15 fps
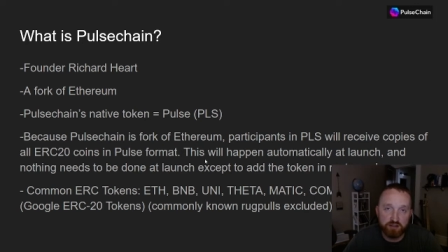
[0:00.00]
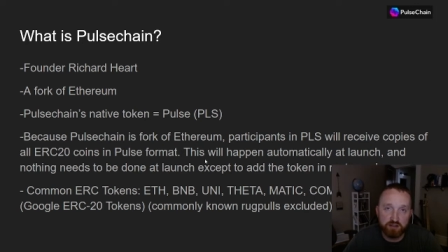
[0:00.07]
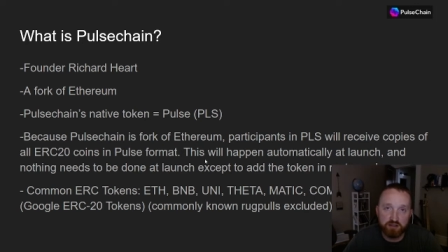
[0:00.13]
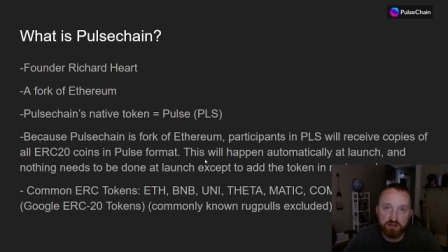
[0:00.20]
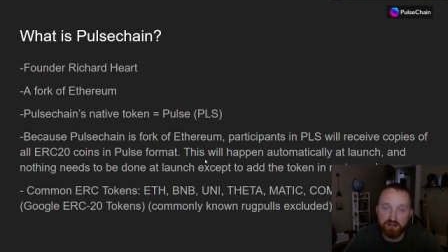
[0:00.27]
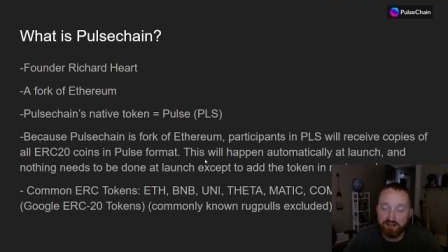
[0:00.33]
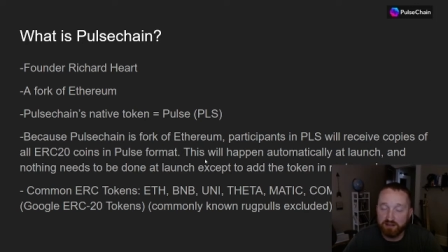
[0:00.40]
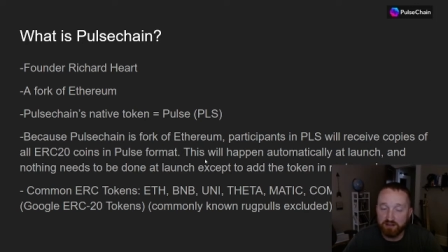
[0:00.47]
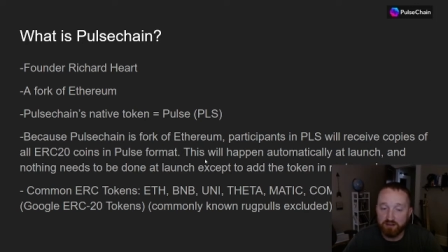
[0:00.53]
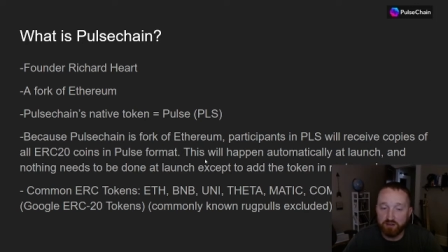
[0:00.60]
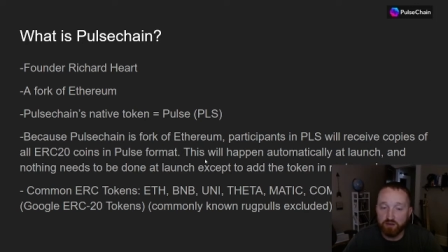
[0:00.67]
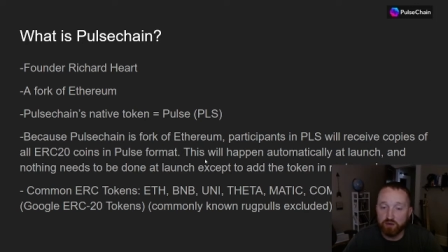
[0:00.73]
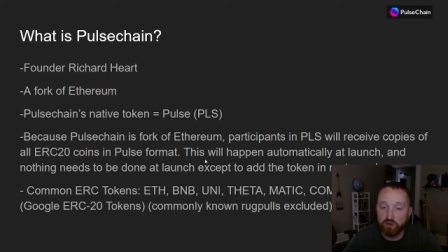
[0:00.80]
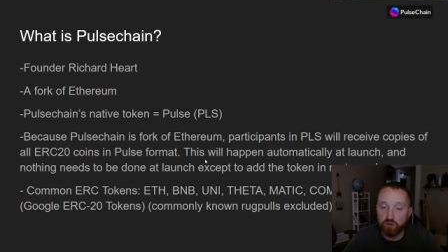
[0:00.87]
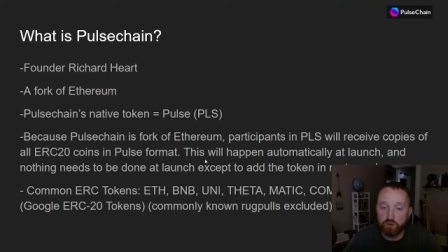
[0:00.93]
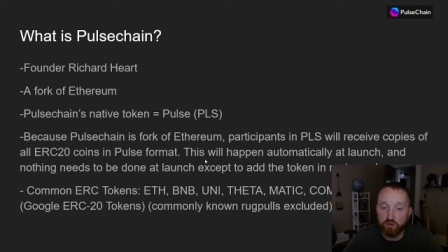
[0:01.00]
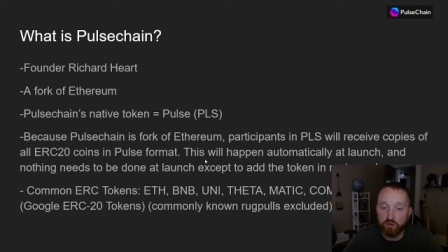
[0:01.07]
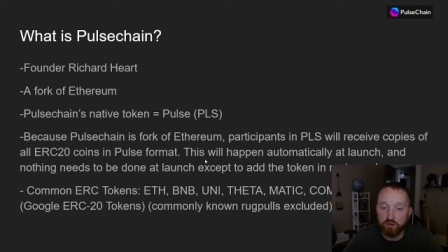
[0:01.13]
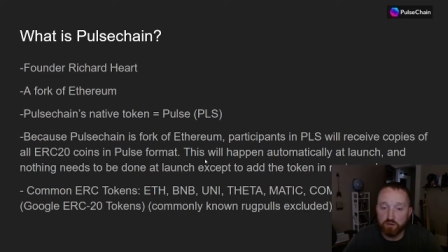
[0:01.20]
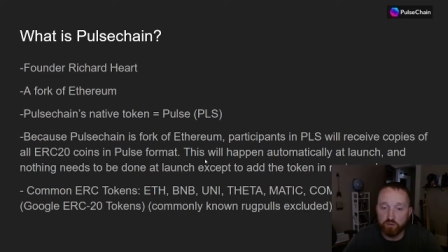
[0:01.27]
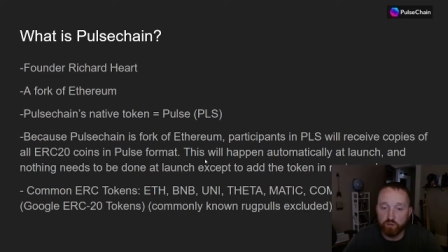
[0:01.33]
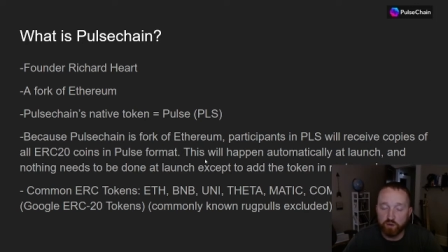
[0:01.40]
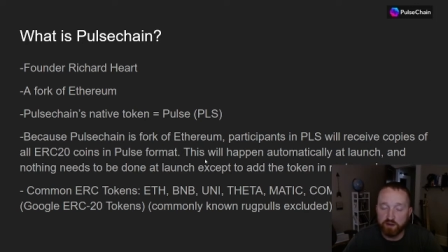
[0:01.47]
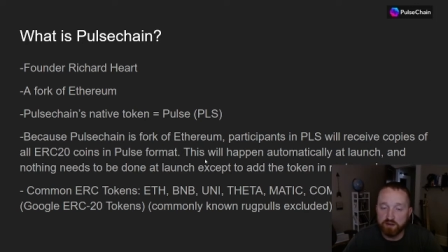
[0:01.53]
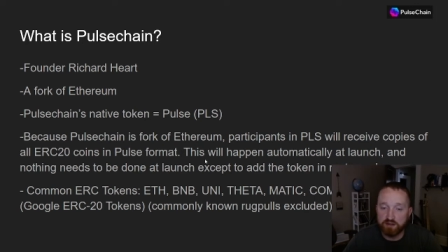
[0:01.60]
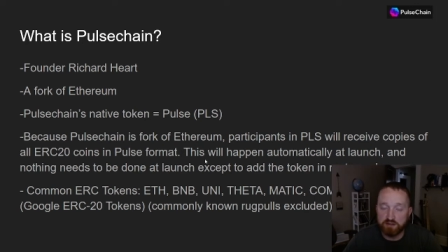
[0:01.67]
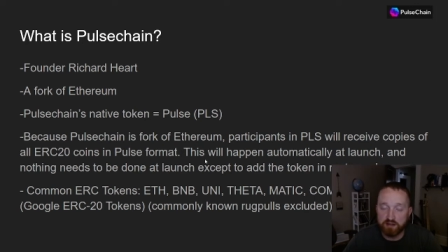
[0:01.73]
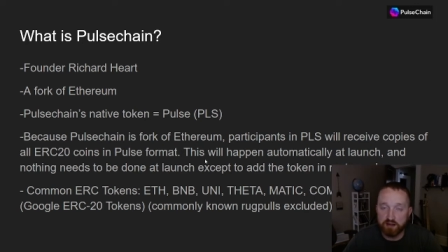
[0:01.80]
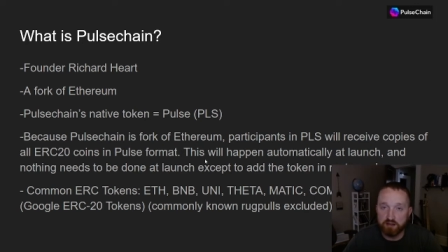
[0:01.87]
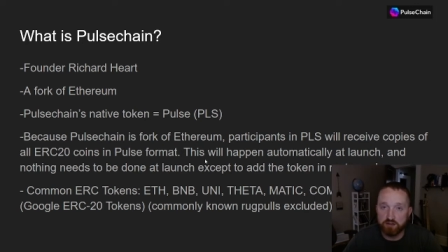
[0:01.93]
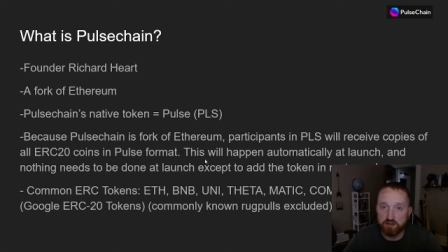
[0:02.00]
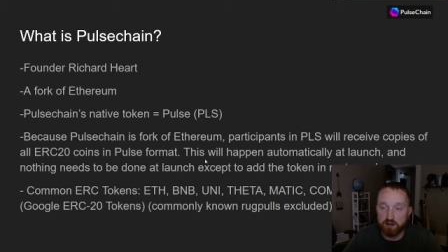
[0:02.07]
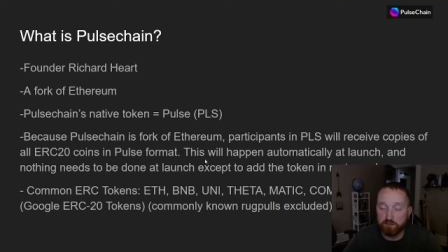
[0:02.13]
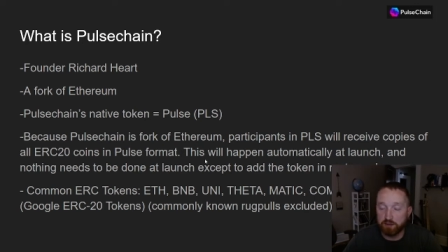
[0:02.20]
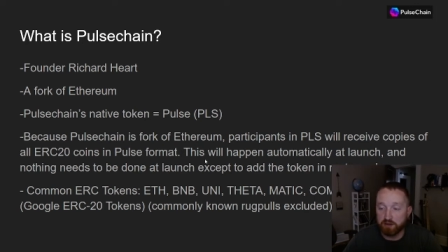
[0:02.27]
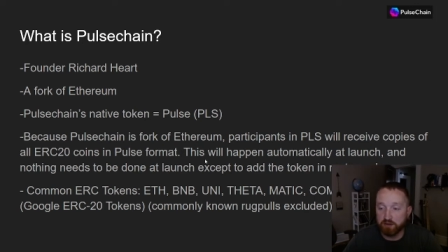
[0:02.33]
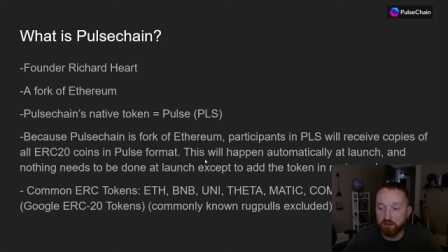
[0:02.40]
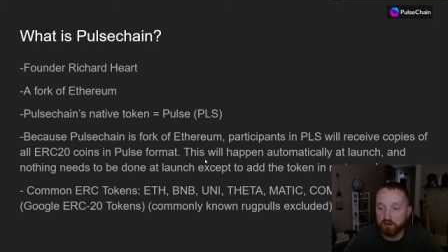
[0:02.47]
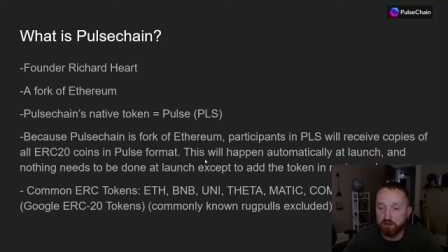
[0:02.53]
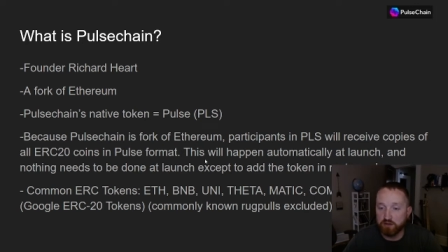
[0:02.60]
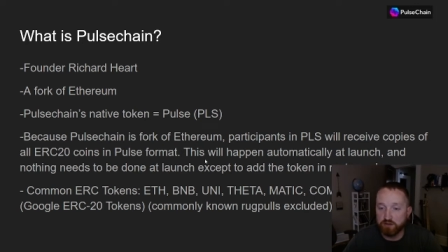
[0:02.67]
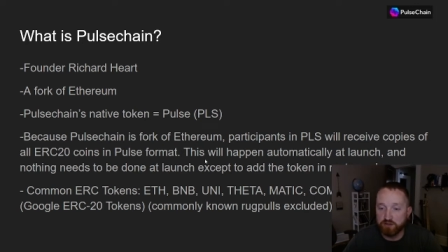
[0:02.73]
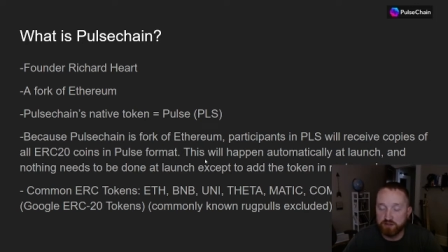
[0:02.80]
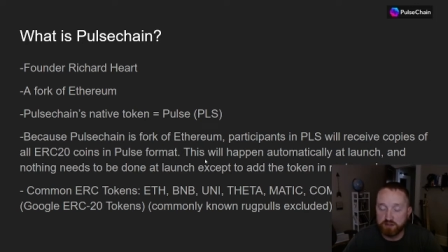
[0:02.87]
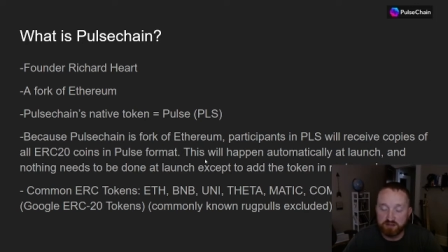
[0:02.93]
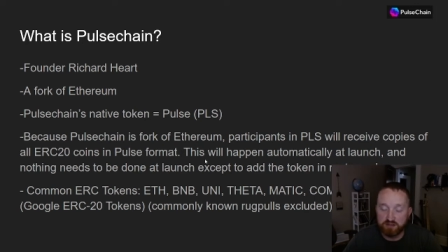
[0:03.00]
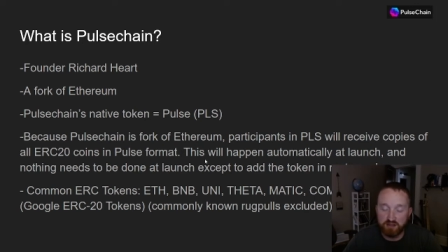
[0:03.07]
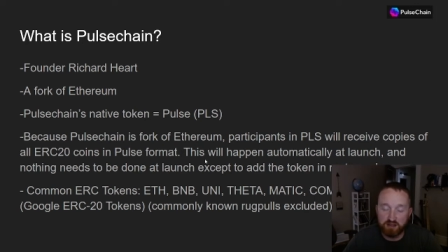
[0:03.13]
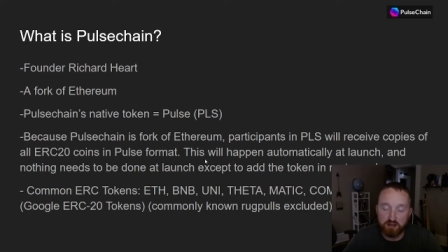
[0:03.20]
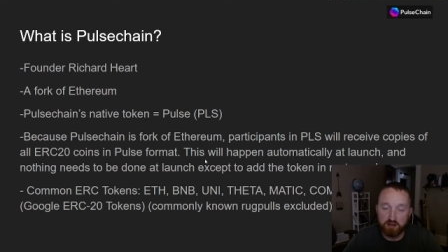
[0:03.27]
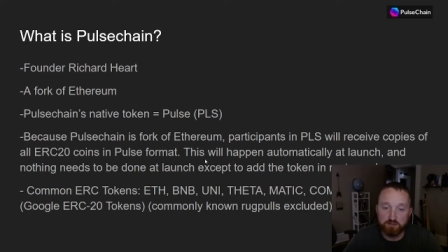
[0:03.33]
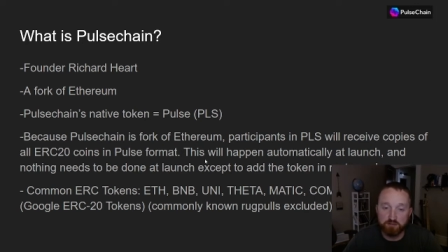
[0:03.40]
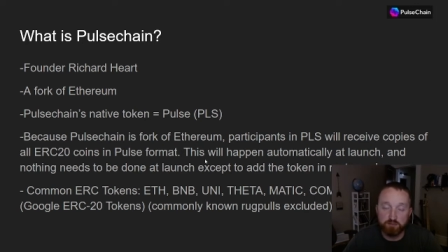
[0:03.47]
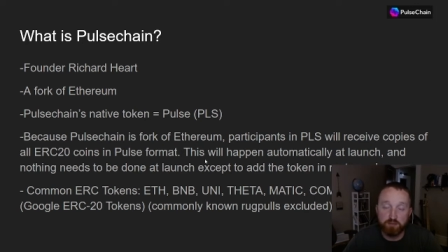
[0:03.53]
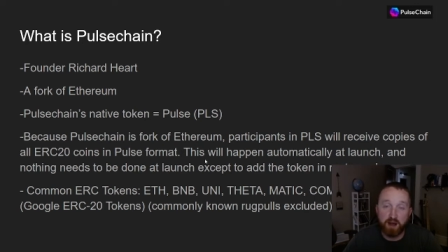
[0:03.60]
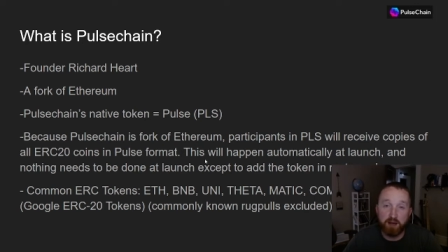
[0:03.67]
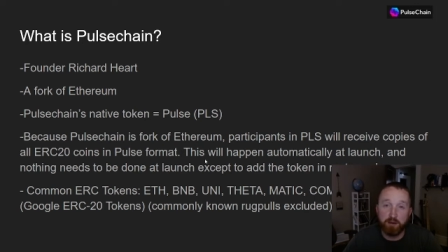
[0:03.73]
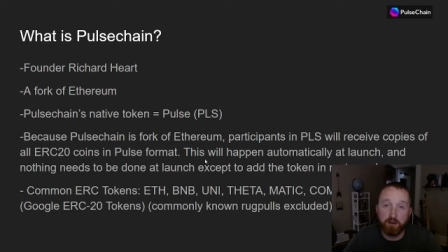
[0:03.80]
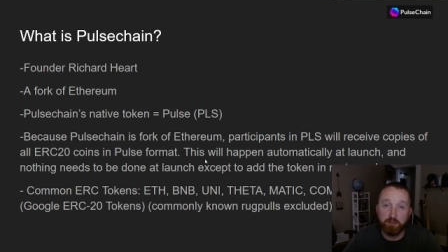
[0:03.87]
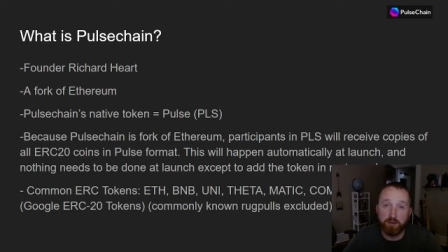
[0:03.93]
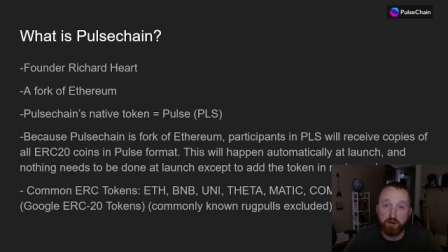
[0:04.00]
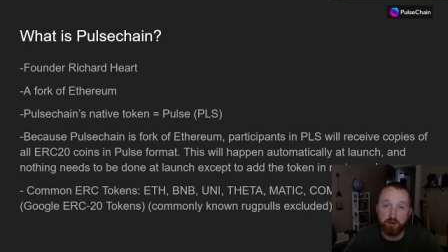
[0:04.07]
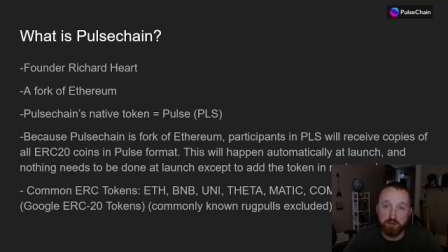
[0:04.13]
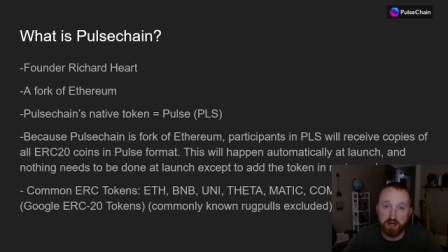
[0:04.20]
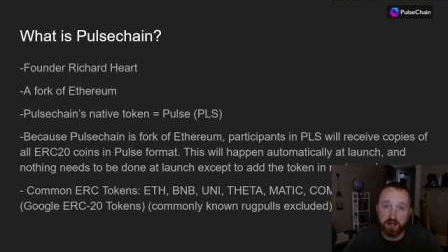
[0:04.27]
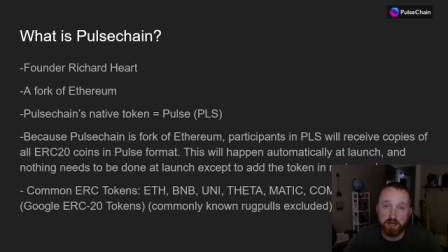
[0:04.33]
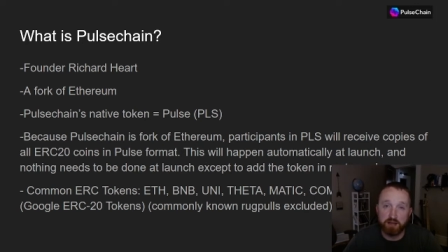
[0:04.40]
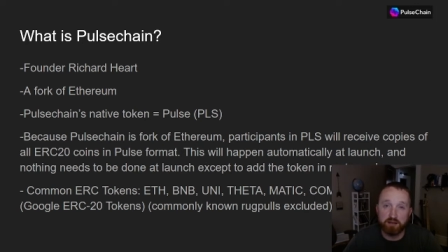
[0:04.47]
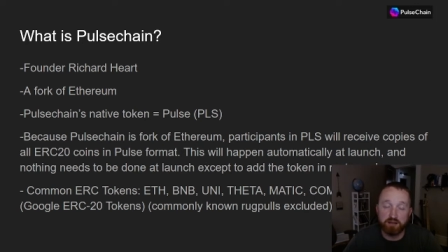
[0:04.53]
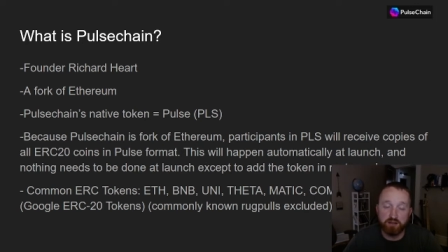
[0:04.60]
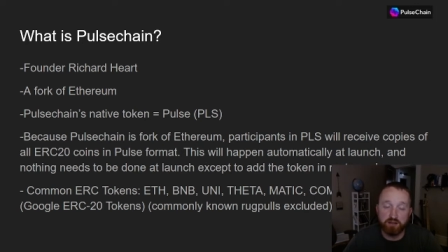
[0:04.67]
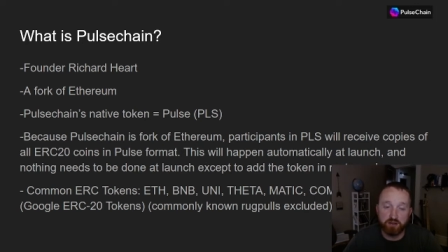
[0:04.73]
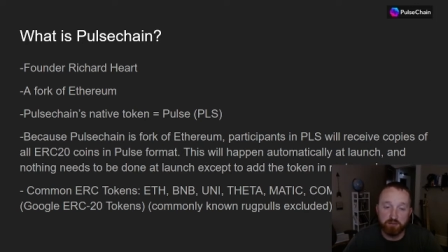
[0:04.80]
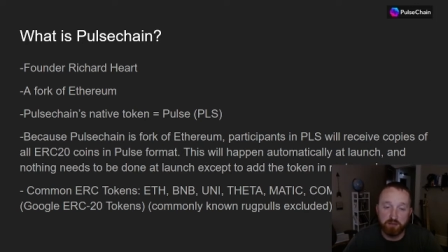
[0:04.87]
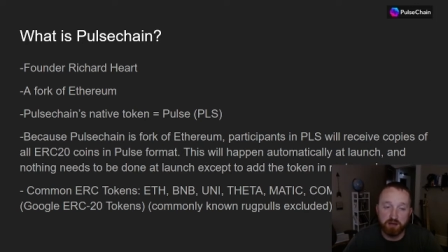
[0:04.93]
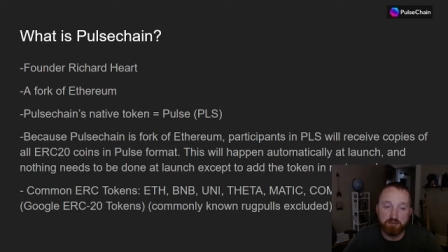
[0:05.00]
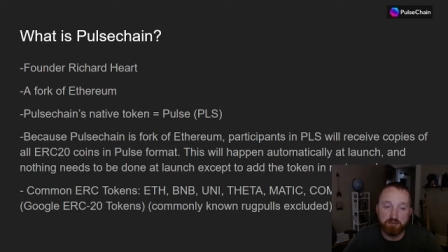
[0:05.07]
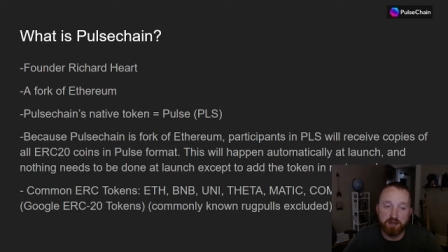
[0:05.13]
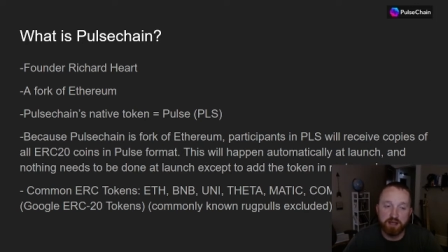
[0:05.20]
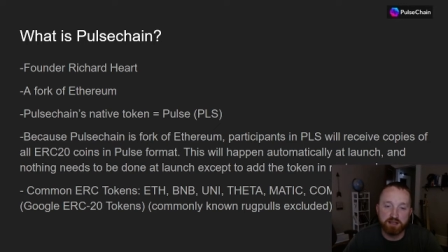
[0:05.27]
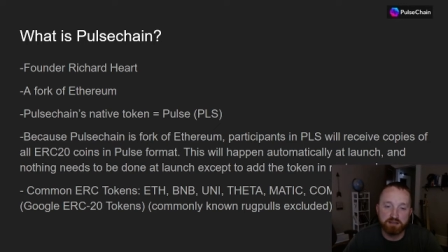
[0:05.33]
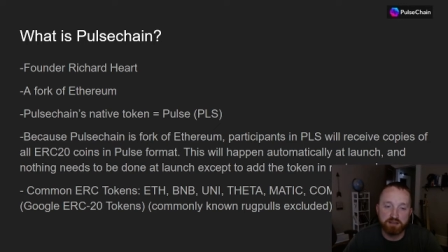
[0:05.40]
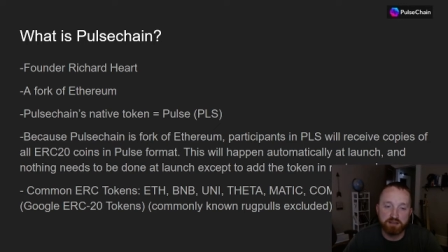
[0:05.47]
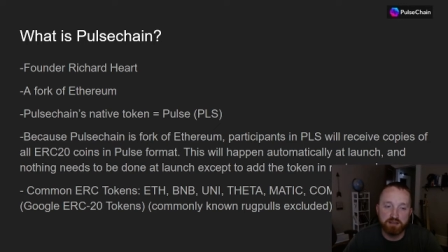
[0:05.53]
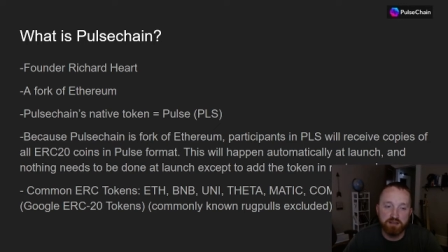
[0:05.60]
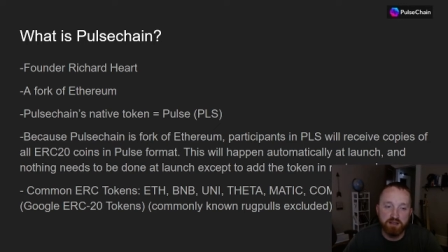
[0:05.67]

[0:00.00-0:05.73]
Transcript: to need to do when this airdrop occurs, it's not going to pop up automatically in your MetaMask.